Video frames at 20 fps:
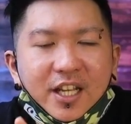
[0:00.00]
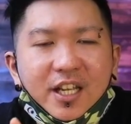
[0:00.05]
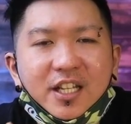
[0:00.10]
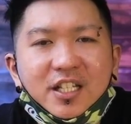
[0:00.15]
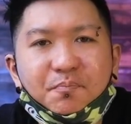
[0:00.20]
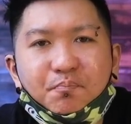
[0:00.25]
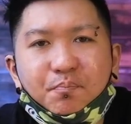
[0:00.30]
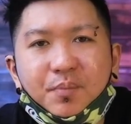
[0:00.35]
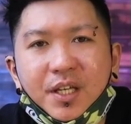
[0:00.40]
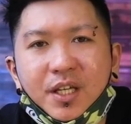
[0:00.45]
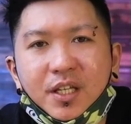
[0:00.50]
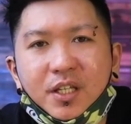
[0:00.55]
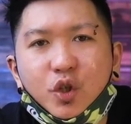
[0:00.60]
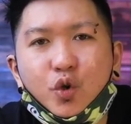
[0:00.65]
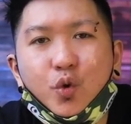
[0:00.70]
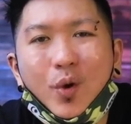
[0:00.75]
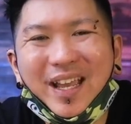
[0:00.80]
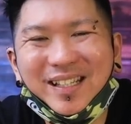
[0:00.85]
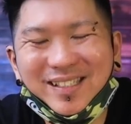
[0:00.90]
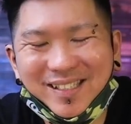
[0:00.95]
JHP
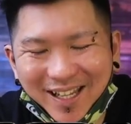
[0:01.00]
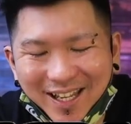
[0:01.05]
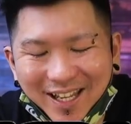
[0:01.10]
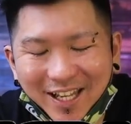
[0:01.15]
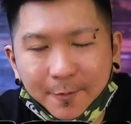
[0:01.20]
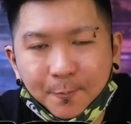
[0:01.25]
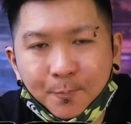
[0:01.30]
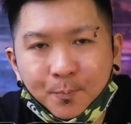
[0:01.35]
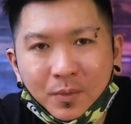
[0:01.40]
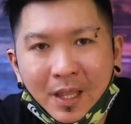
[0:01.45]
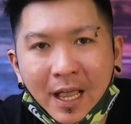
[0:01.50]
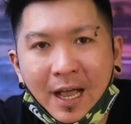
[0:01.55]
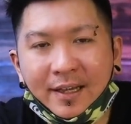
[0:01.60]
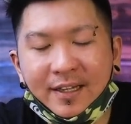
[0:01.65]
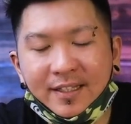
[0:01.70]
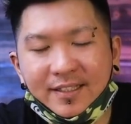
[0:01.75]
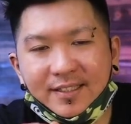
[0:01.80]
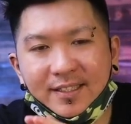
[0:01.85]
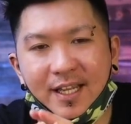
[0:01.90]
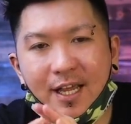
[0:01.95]
USA.
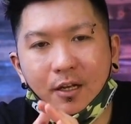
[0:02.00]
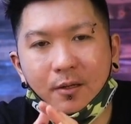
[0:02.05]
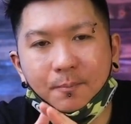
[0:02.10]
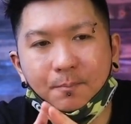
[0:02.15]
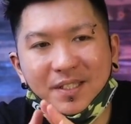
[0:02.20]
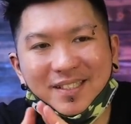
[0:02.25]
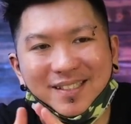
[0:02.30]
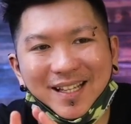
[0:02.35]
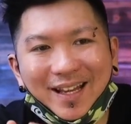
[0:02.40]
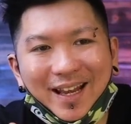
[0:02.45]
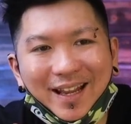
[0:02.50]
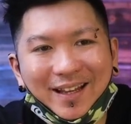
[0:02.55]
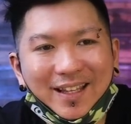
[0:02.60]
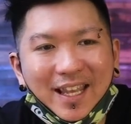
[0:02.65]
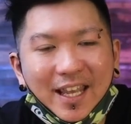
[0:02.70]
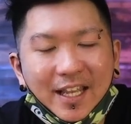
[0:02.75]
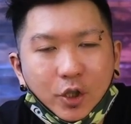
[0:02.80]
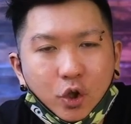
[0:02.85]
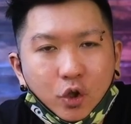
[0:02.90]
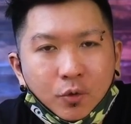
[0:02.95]
They sell beside the
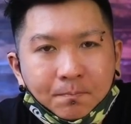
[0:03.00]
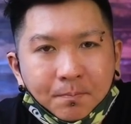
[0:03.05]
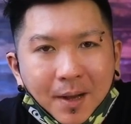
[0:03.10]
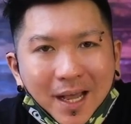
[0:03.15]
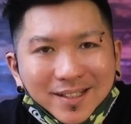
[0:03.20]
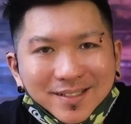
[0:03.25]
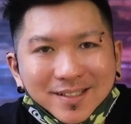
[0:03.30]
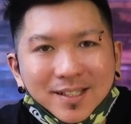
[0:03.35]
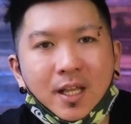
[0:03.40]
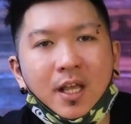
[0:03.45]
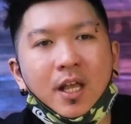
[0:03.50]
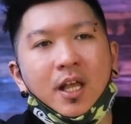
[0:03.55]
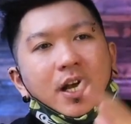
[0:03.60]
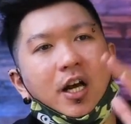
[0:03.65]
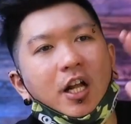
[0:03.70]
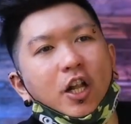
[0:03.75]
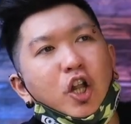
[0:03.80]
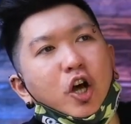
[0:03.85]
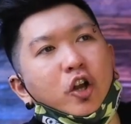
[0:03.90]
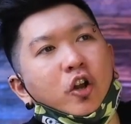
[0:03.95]
K-Tune parts,
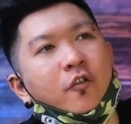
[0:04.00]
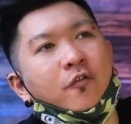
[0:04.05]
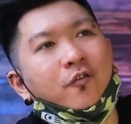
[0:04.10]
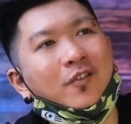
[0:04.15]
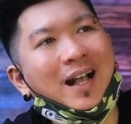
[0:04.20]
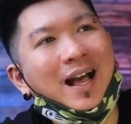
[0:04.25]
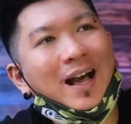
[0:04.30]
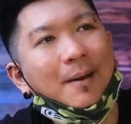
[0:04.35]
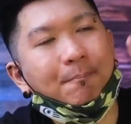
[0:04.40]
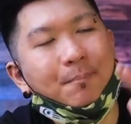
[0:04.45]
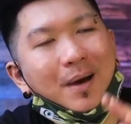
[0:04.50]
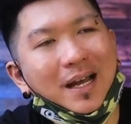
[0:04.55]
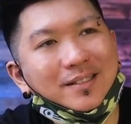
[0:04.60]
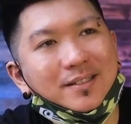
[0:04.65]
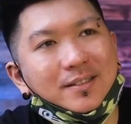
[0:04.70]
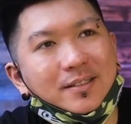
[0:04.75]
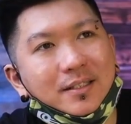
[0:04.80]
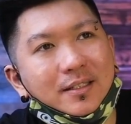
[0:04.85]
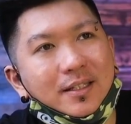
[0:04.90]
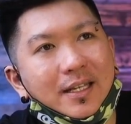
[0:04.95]
a lot of car
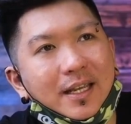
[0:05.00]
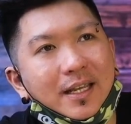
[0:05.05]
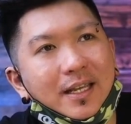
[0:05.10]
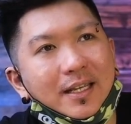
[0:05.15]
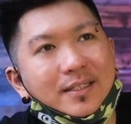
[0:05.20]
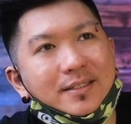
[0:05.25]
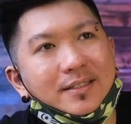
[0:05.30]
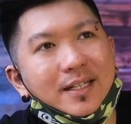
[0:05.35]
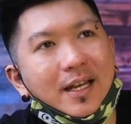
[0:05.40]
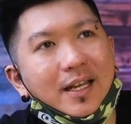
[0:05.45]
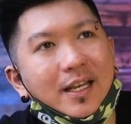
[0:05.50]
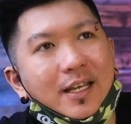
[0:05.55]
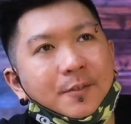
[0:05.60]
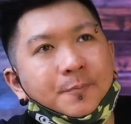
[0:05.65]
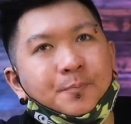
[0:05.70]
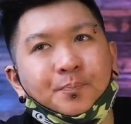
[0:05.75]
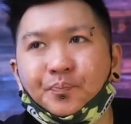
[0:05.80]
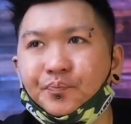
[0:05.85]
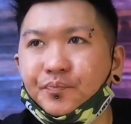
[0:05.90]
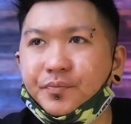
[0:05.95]
parts. They
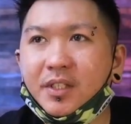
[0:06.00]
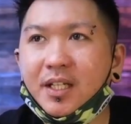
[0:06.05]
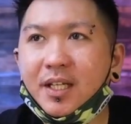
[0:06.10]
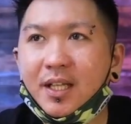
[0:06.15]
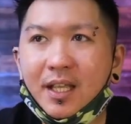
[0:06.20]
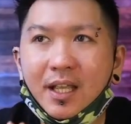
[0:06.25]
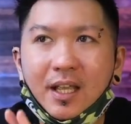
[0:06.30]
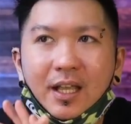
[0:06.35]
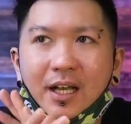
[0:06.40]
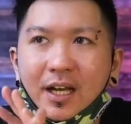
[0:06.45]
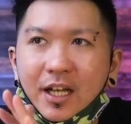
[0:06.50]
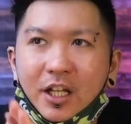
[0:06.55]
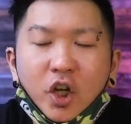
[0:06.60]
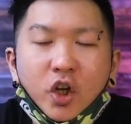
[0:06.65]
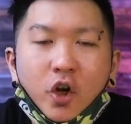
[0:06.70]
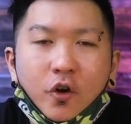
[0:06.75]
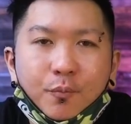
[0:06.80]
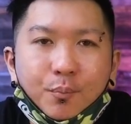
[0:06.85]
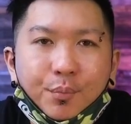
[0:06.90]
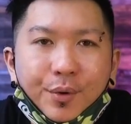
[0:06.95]
selling a
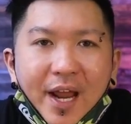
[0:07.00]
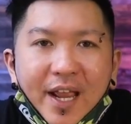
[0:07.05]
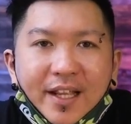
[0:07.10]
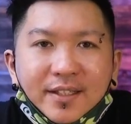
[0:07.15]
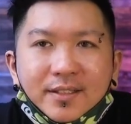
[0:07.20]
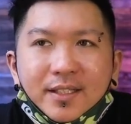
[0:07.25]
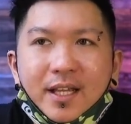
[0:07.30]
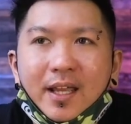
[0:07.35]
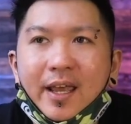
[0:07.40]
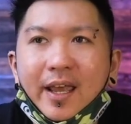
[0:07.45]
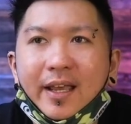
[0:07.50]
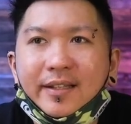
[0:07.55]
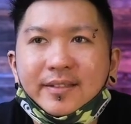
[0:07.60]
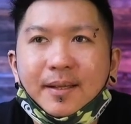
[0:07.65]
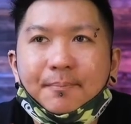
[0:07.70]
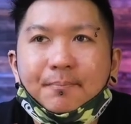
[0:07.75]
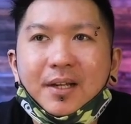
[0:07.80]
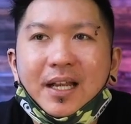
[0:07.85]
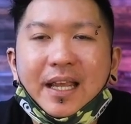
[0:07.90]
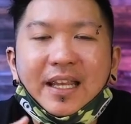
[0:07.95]
lot of brands,
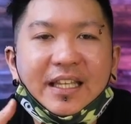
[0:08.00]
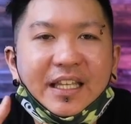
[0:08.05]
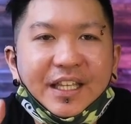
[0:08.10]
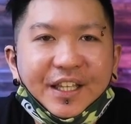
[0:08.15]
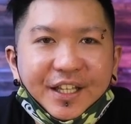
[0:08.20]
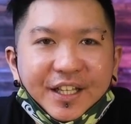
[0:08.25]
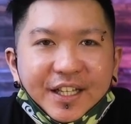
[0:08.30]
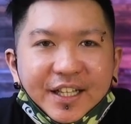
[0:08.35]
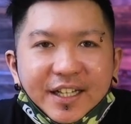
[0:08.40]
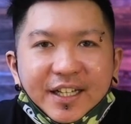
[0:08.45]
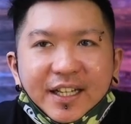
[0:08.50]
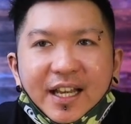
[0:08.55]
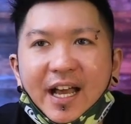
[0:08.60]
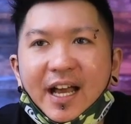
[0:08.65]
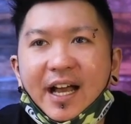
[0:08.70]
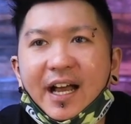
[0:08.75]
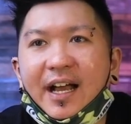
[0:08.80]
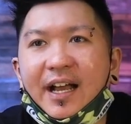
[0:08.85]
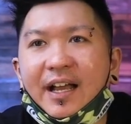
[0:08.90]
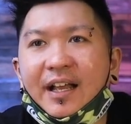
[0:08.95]
example like Eagle
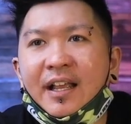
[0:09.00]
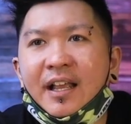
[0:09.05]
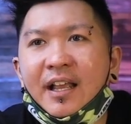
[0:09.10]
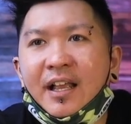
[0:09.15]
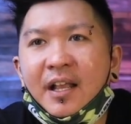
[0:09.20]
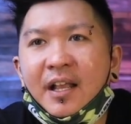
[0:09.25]
lah,